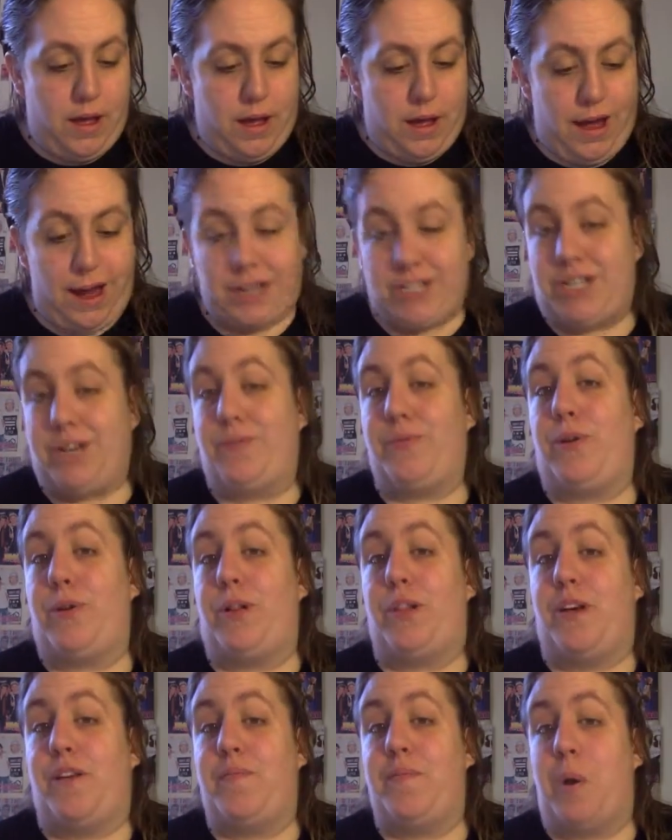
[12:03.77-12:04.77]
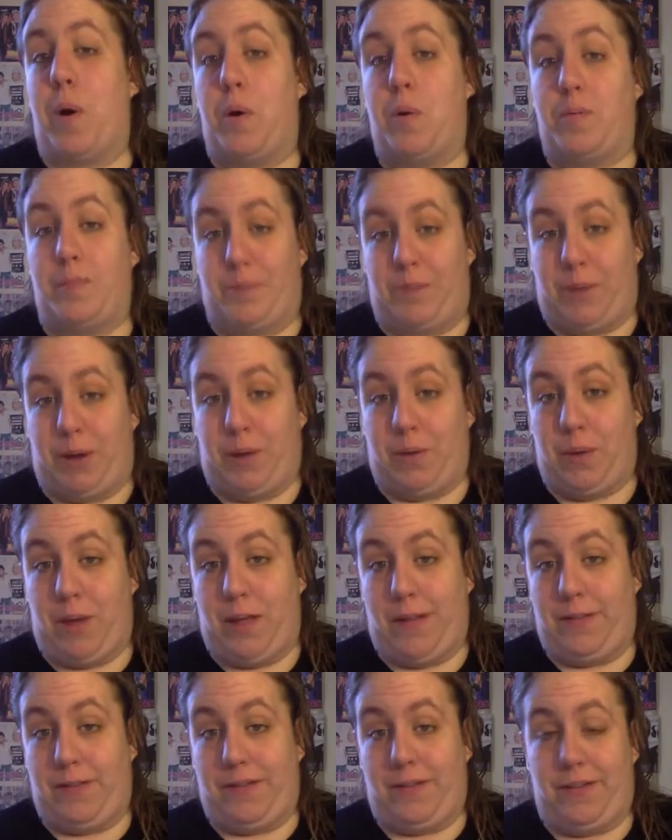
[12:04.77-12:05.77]
I actually wrote a love poem to Pete
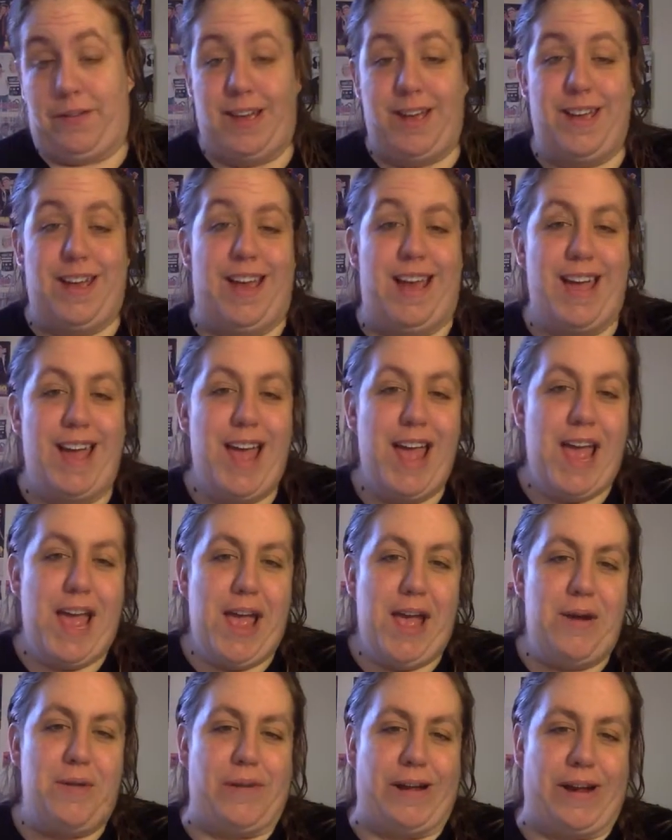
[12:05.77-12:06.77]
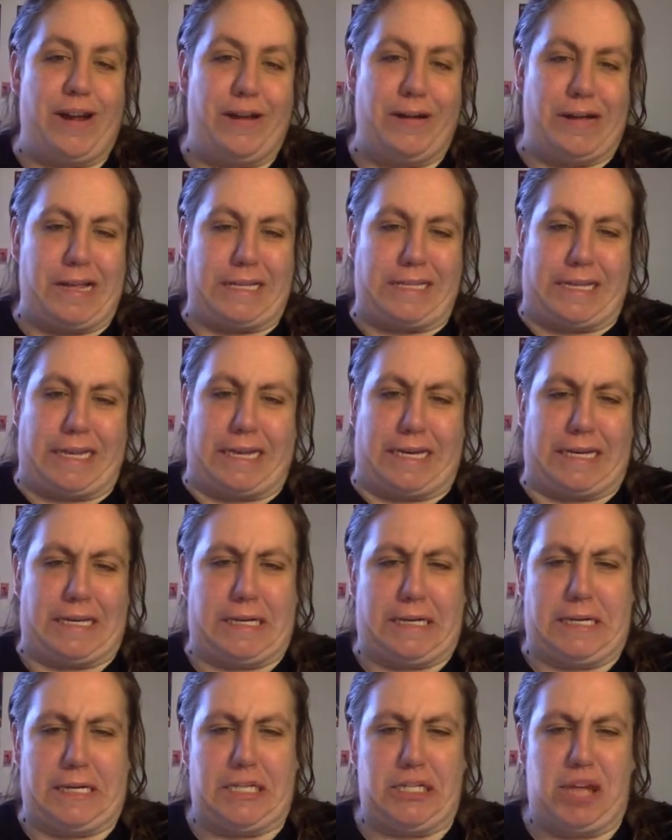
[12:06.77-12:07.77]
Wentz when I was like
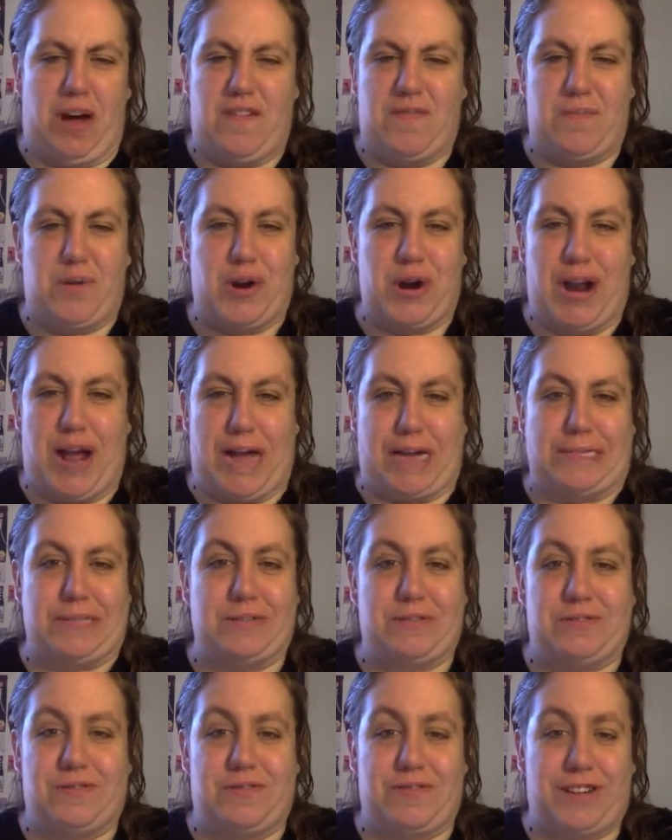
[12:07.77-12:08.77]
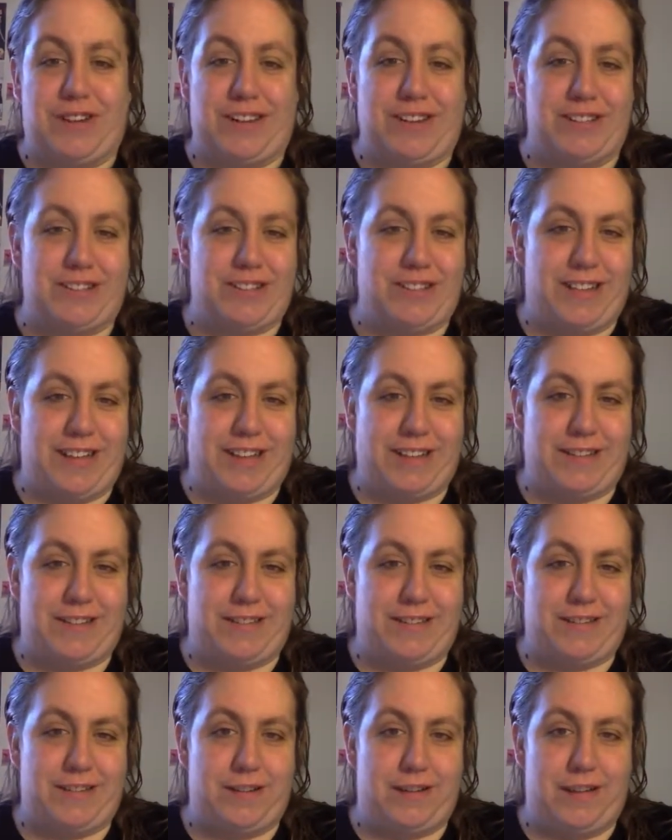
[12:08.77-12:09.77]
a sophomore in high school for English
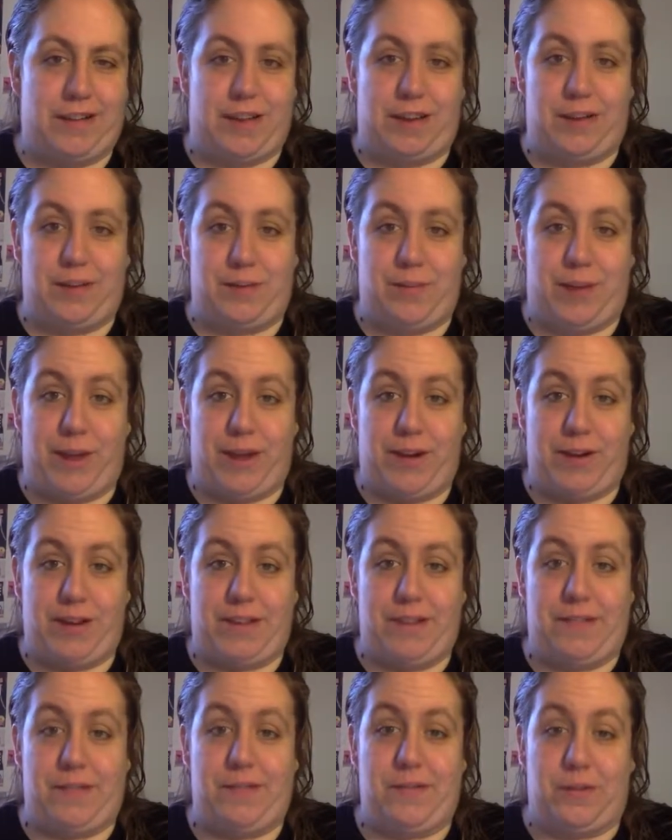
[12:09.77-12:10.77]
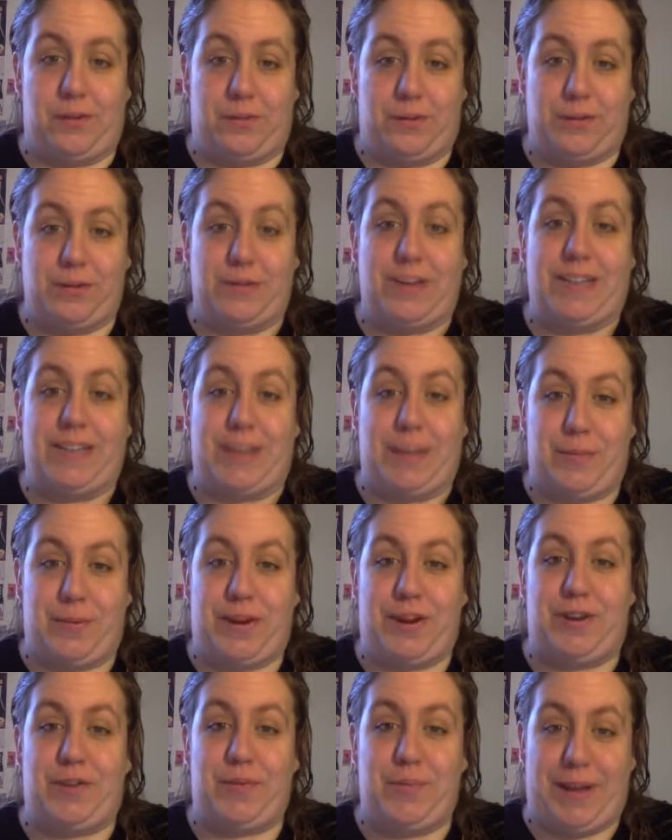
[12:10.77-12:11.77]
class. I compared his soul to a deep
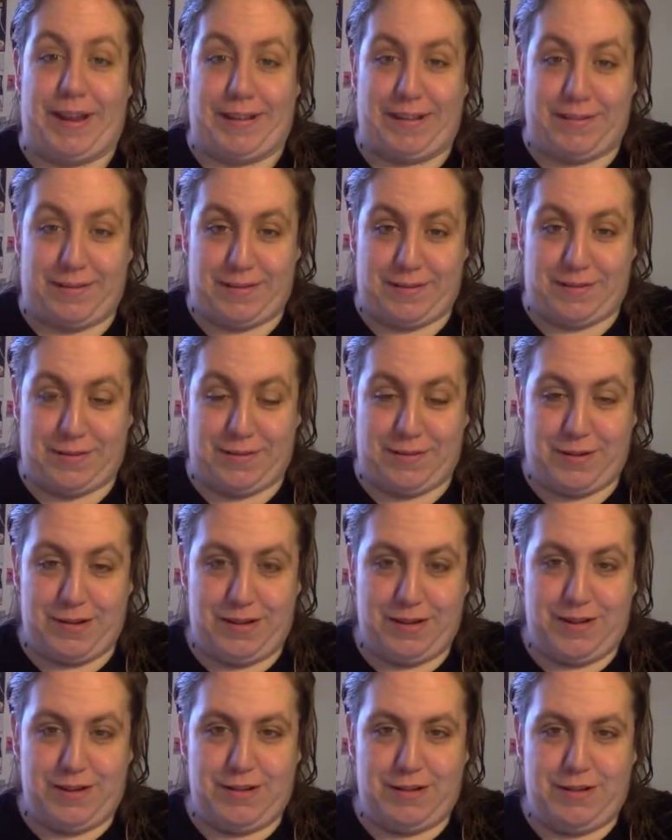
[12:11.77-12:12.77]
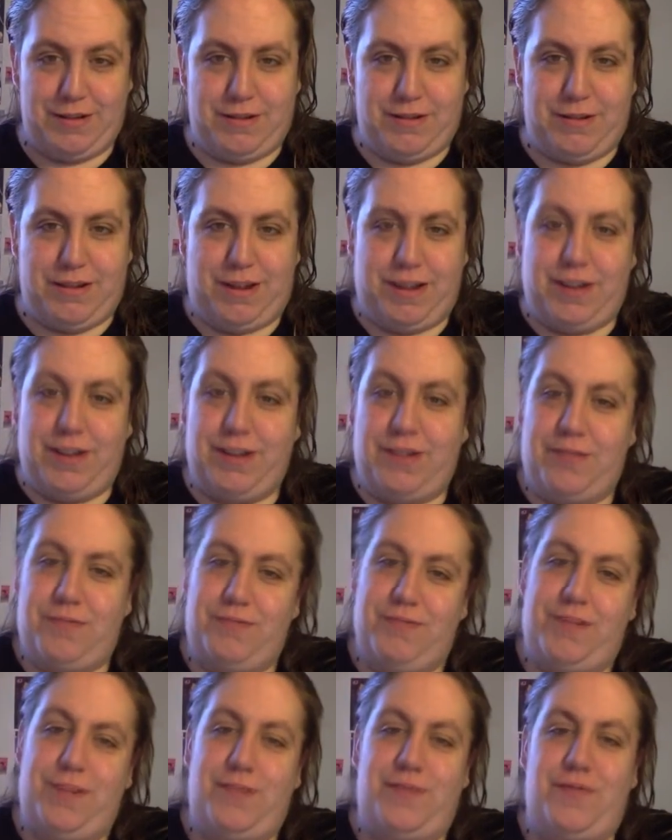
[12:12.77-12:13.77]
dish pizza.
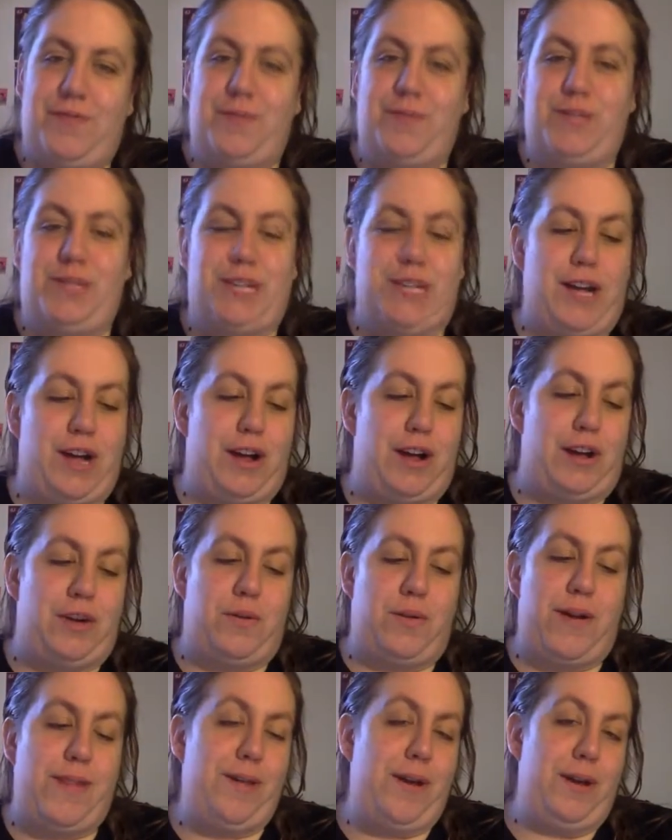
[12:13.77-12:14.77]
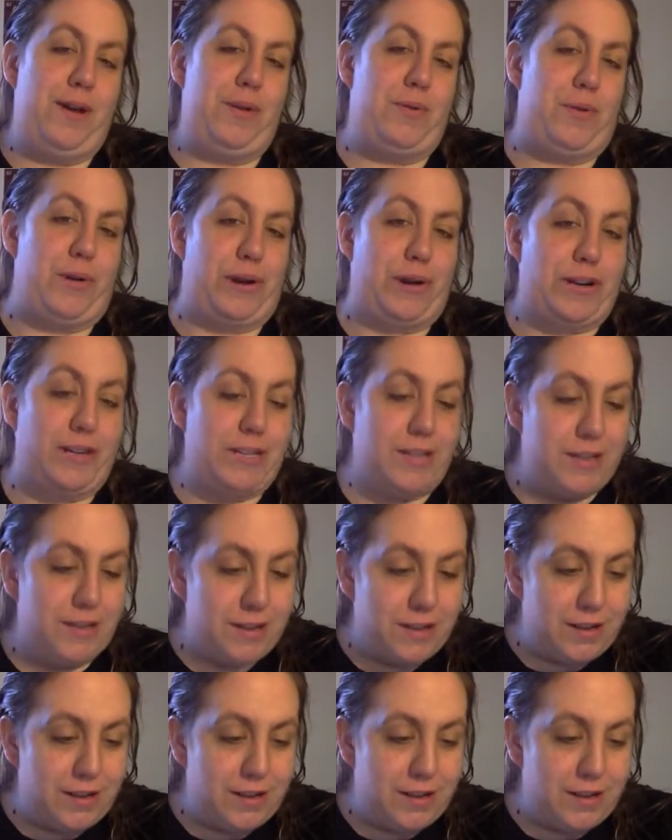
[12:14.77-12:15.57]
He's from Chicago. I thought it worked.